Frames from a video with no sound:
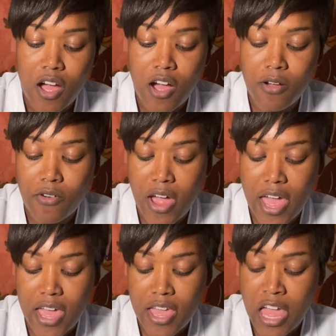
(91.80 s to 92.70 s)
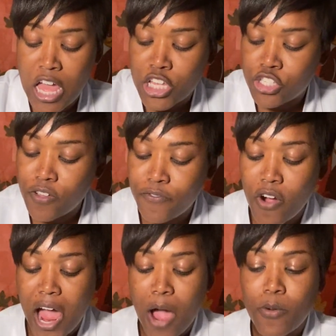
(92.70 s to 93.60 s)
All right, so
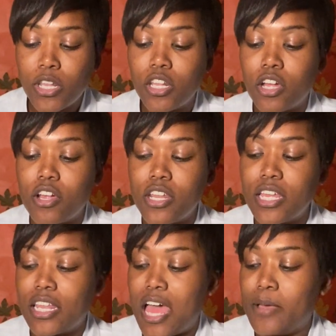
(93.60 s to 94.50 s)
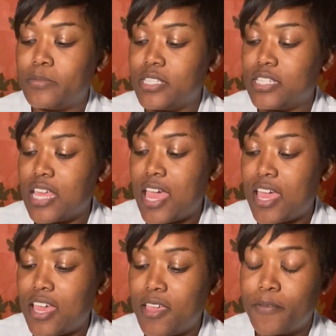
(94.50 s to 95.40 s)
for our learning lab
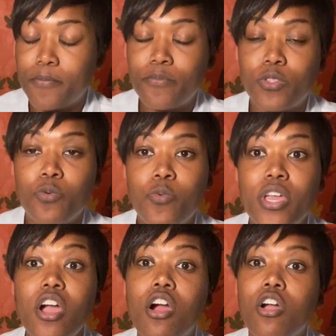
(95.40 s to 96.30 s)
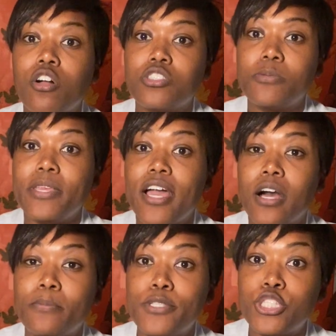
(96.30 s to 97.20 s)
today, we are going to be
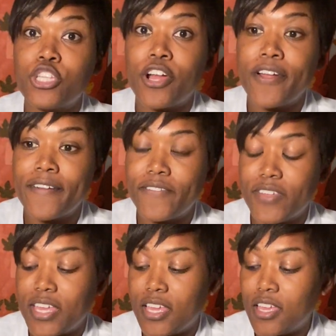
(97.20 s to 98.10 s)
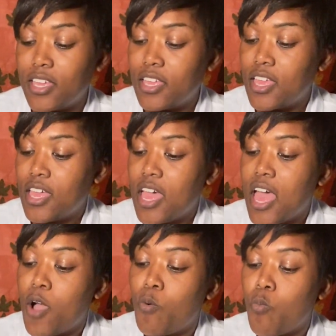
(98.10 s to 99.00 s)
observing
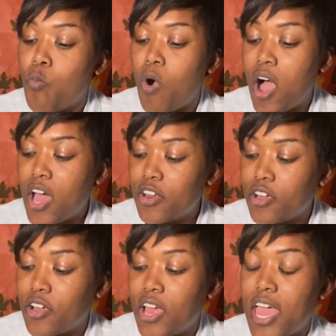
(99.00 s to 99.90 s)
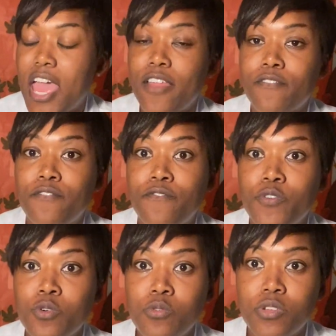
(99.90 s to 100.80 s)
water and
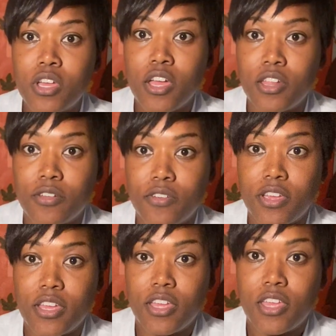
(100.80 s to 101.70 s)
food coloring.